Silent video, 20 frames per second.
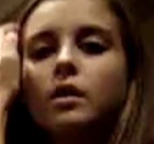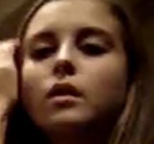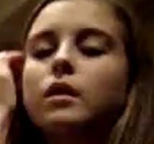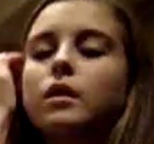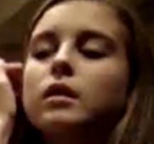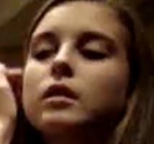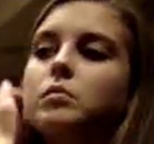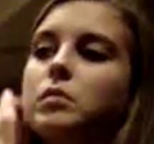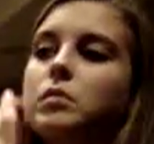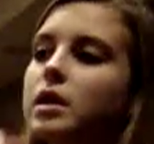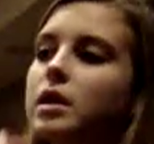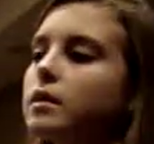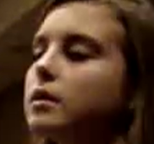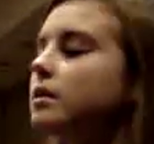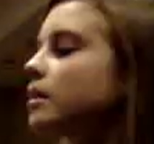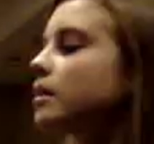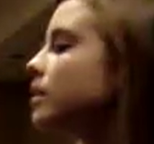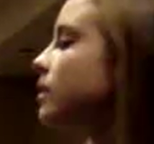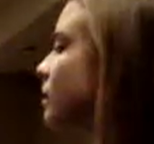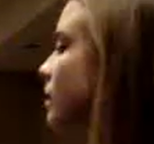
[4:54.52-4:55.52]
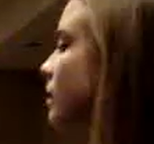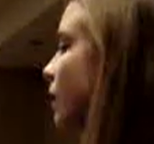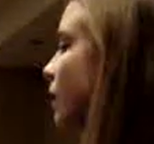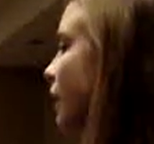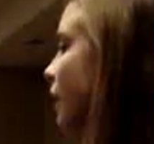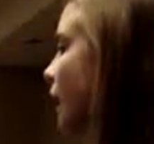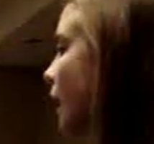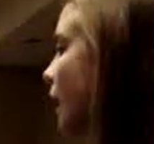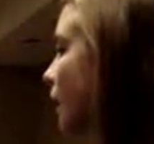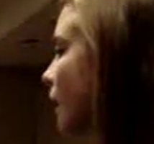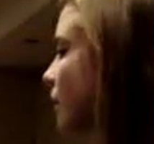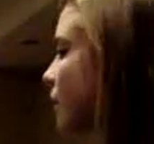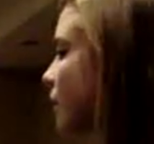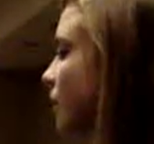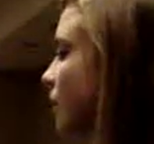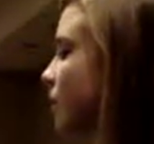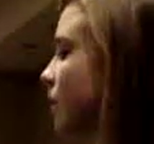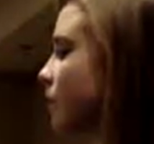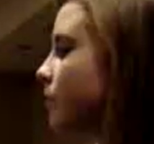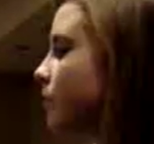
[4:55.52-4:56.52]
This means that
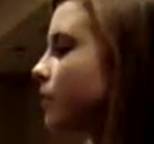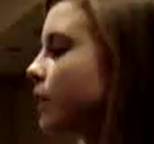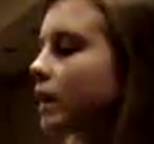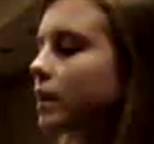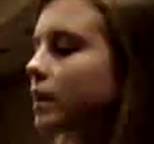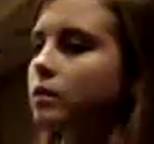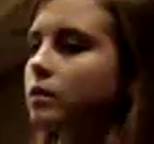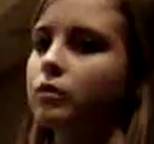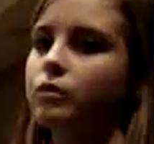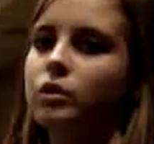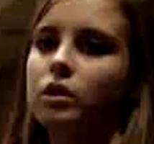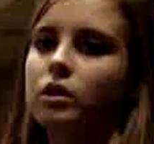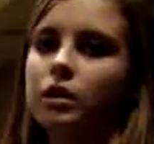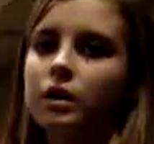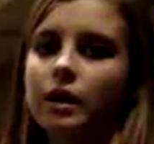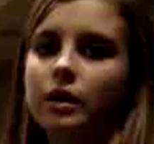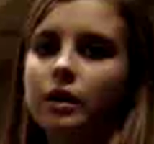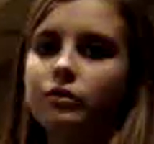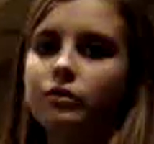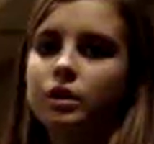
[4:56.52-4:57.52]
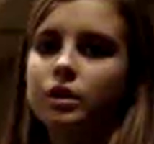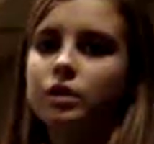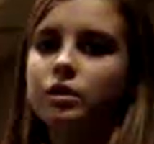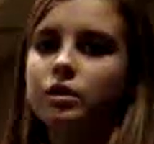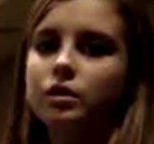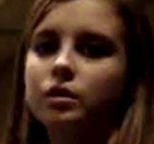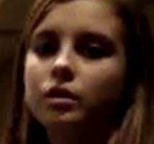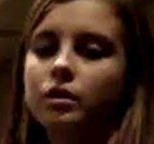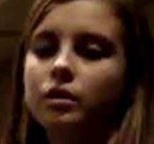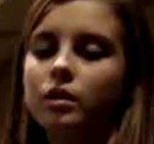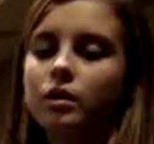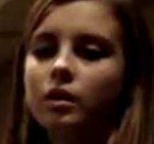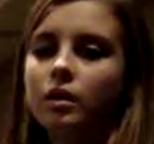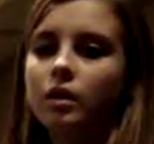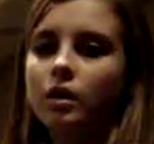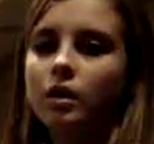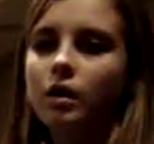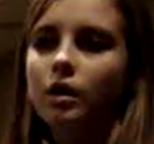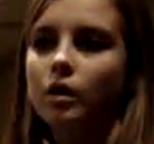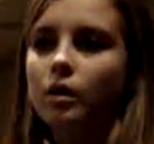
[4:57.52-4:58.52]
the fats overall average
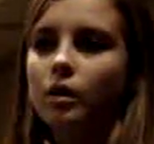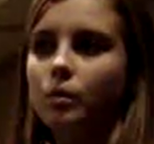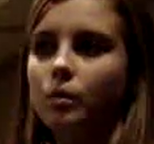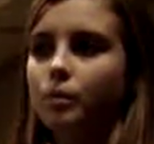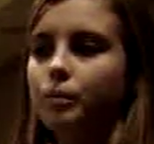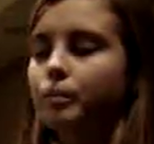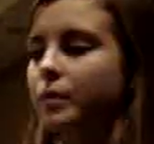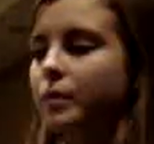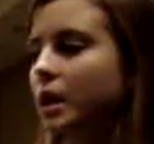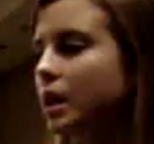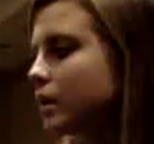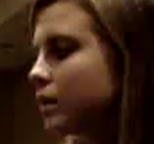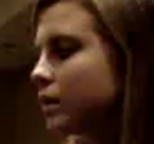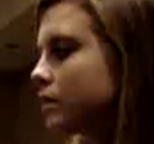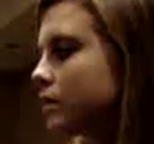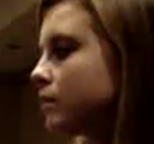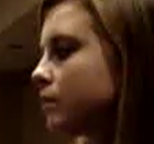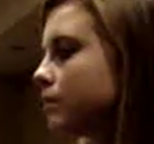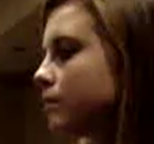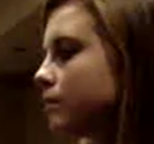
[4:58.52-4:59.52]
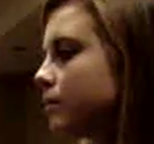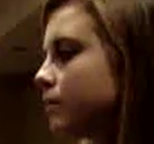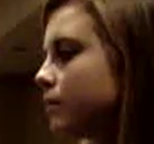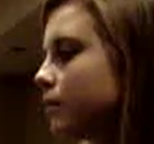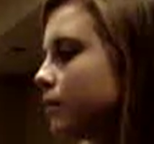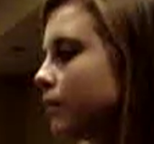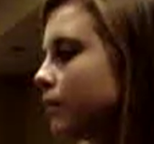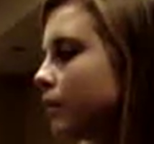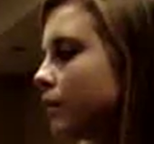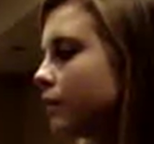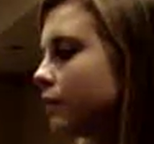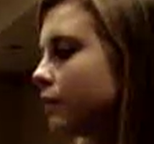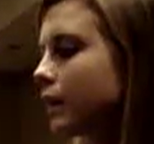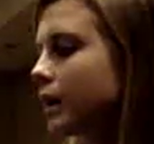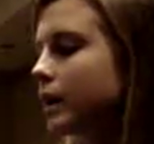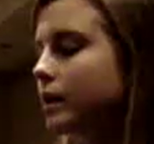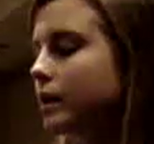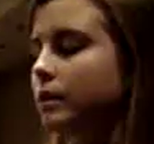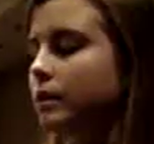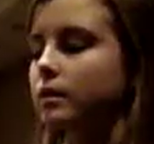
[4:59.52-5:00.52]
meant
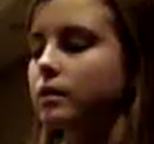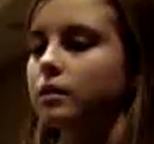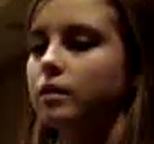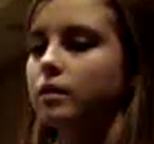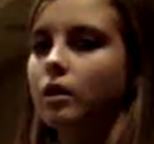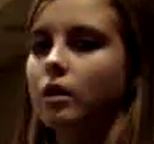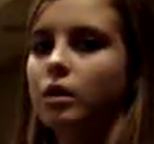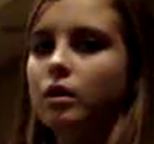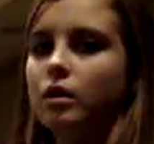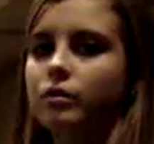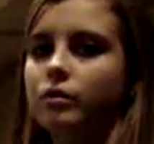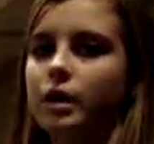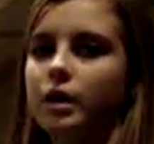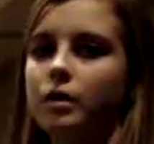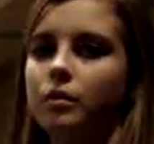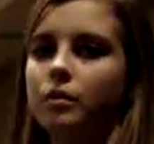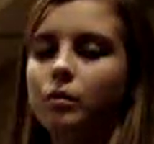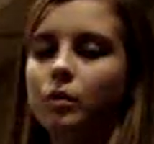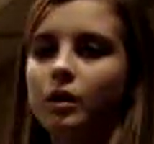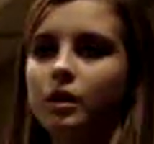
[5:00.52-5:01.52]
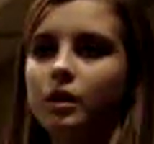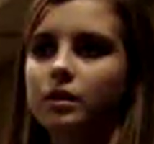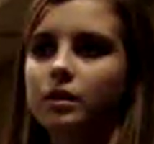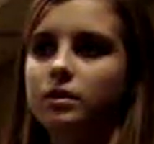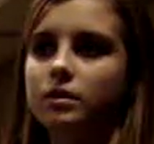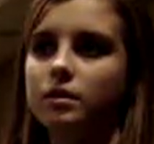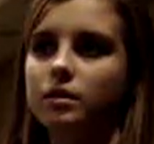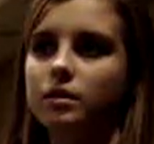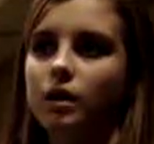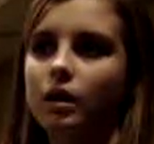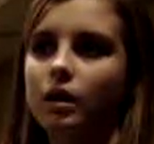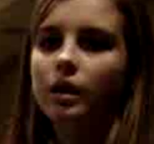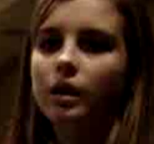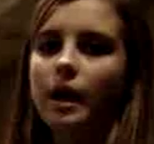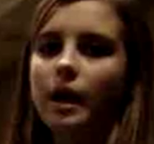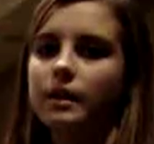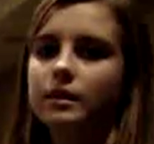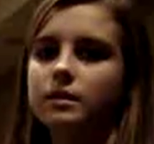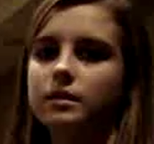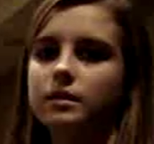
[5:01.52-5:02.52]
that the heart rate rate was
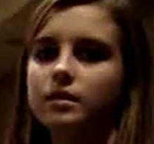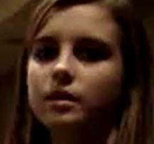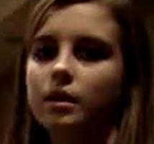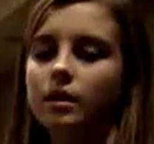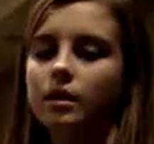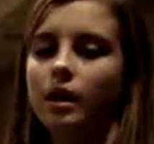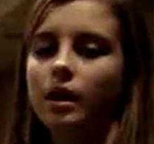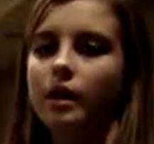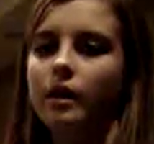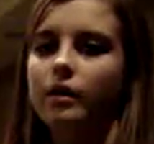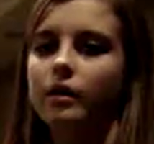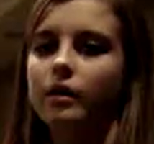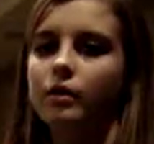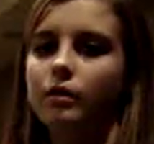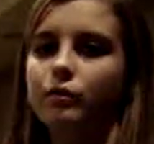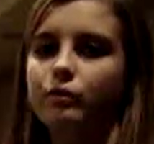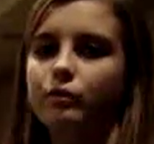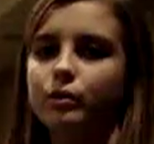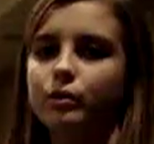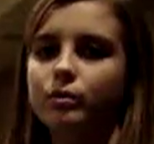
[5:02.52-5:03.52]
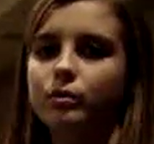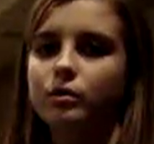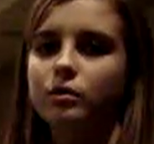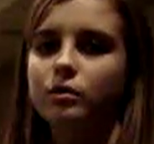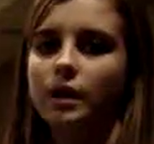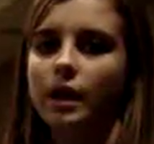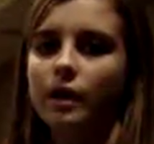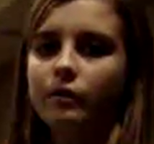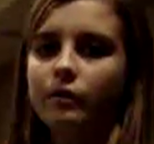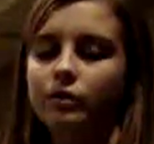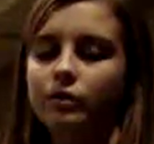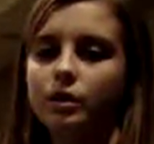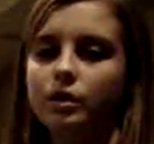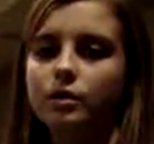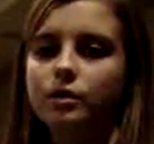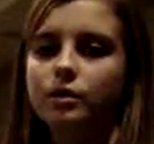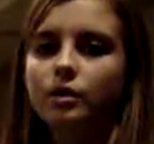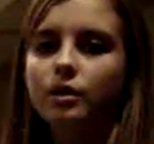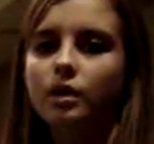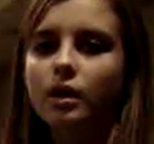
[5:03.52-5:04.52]
less than the fruit's
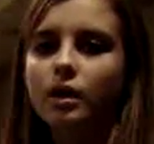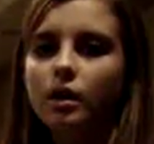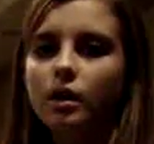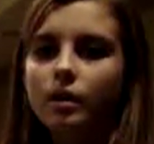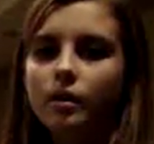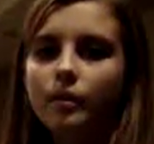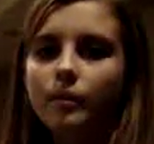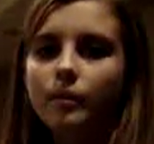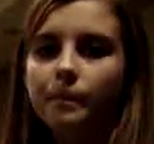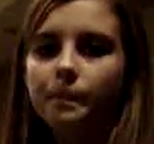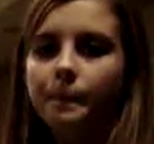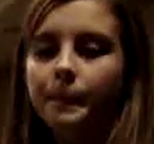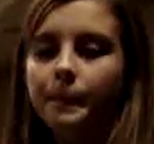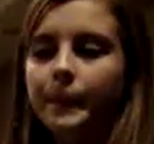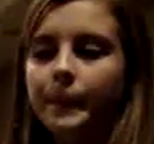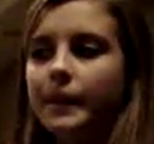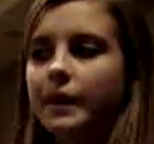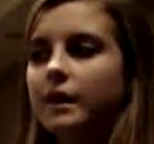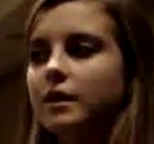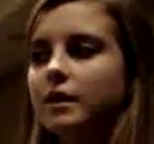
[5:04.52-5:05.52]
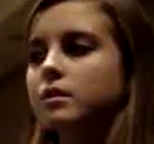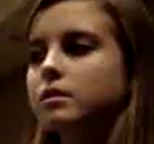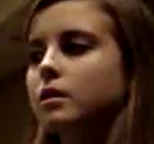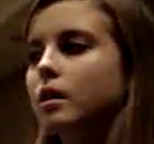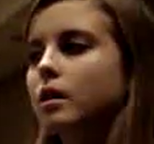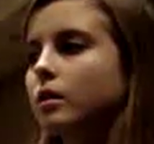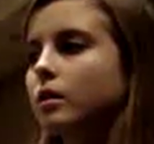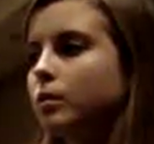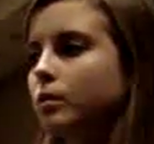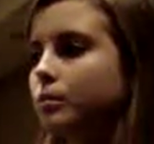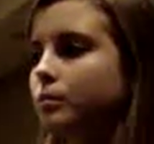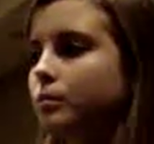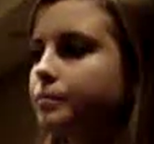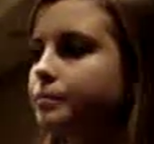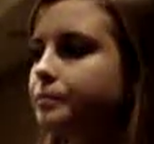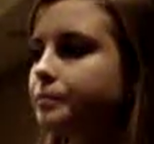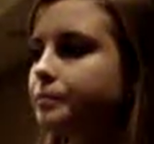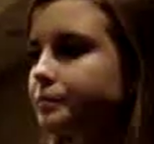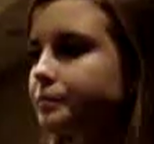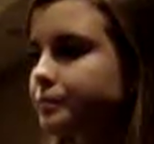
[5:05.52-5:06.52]
average. So
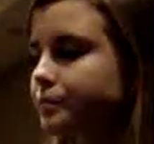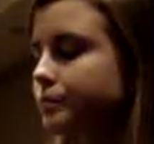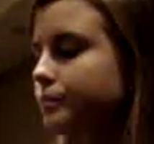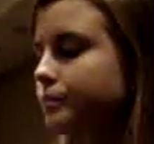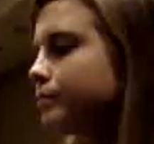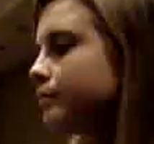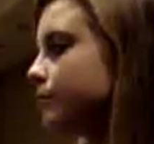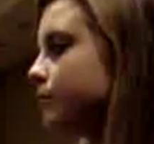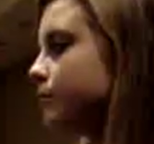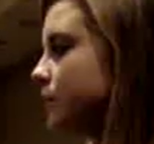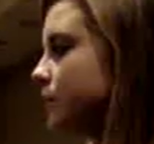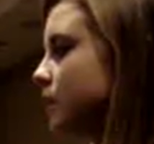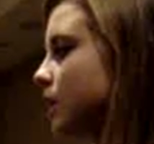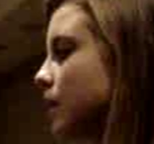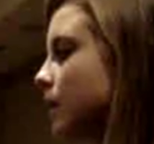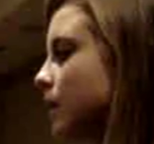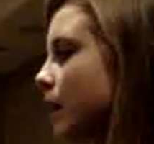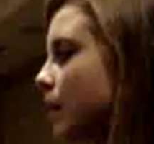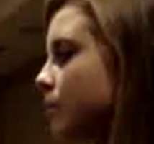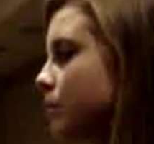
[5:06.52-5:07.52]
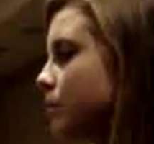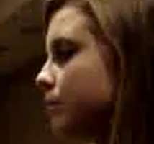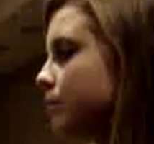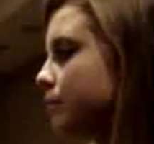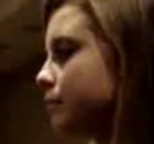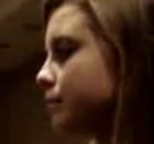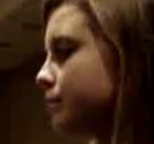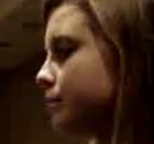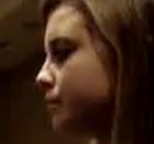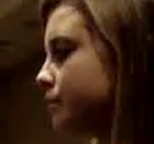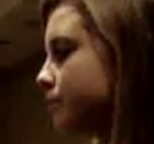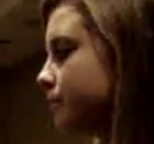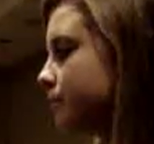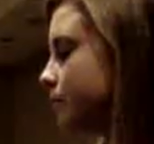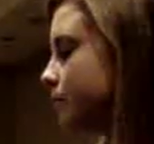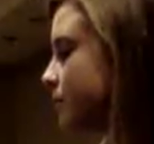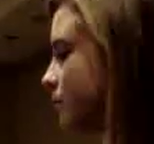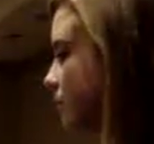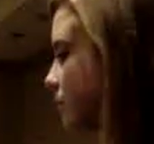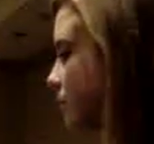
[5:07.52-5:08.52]
that
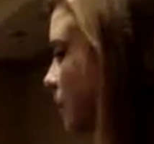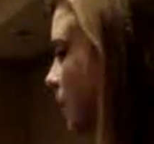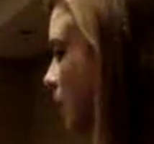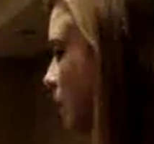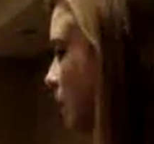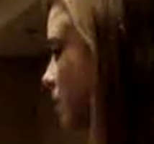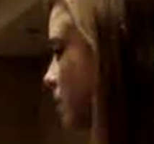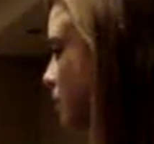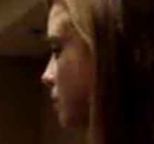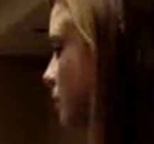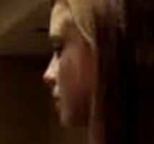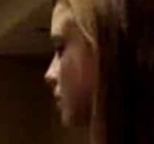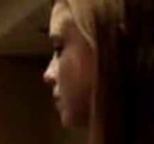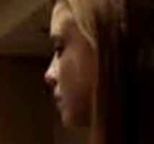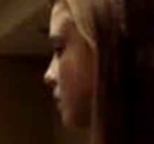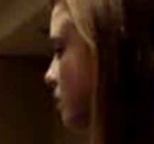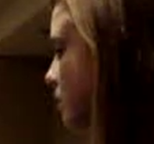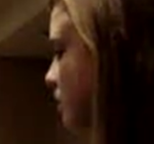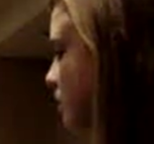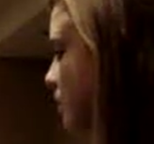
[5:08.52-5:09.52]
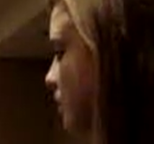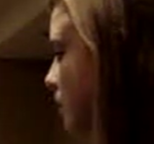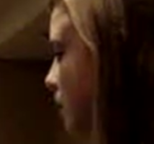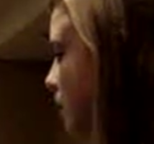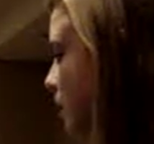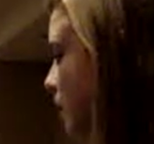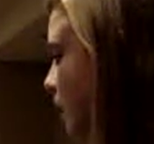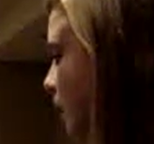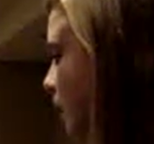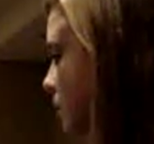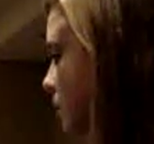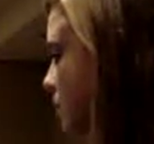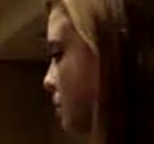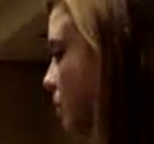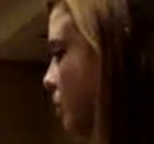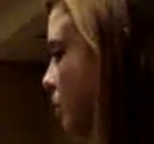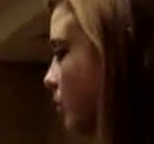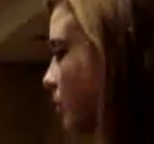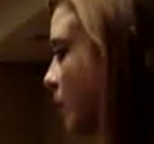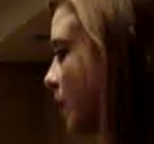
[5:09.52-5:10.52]
makes it not
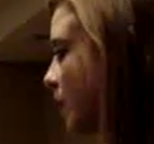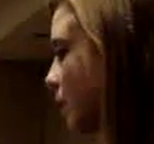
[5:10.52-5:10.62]
support my